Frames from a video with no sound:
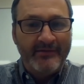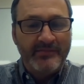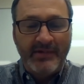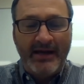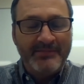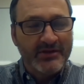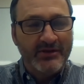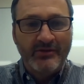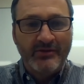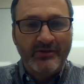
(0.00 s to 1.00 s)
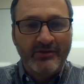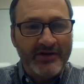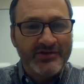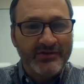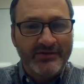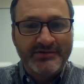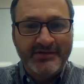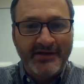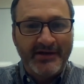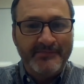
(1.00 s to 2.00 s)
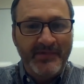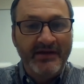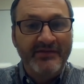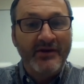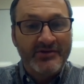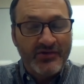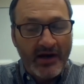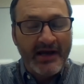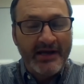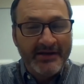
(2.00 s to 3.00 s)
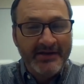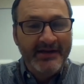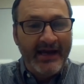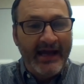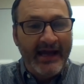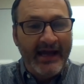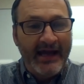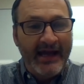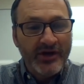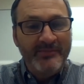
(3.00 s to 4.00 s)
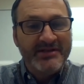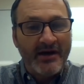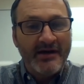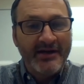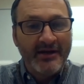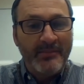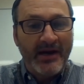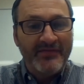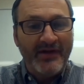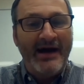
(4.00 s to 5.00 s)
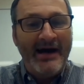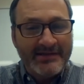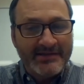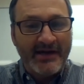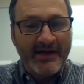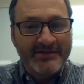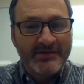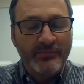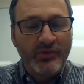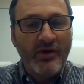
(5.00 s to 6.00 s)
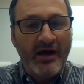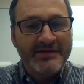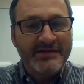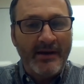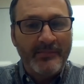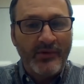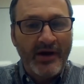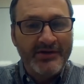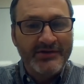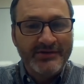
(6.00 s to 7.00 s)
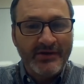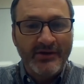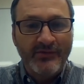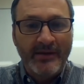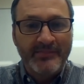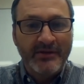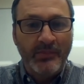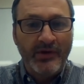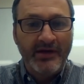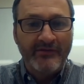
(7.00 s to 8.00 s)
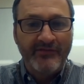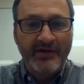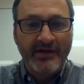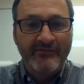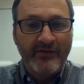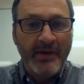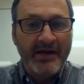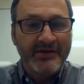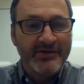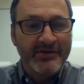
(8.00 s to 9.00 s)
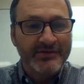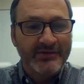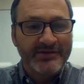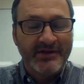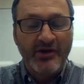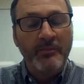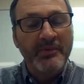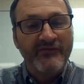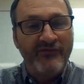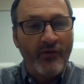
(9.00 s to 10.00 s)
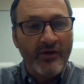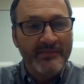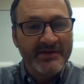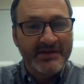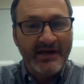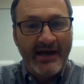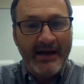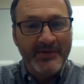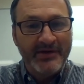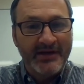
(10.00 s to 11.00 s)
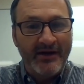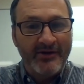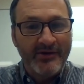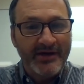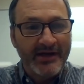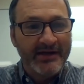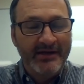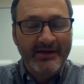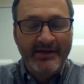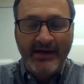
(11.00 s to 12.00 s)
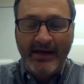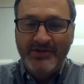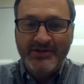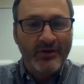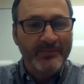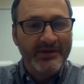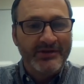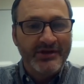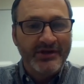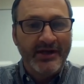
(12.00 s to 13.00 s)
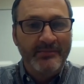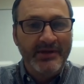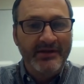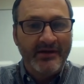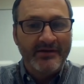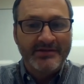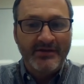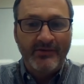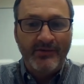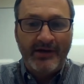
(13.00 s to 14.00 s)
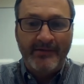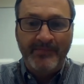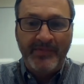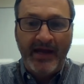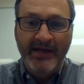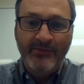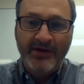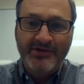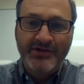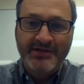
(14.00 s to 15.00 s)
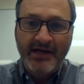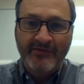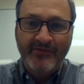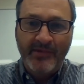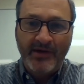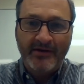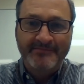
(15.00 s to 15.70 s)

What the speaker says: absolute professionals in their trade, and we're going to be talking about the hot side, so brew house operations all the way up to the point of filling fermenters. So it's an open forum that's going to happen in Calgary, and I'm just hoping that you're going to be there. So Andy, why don't you take it from there?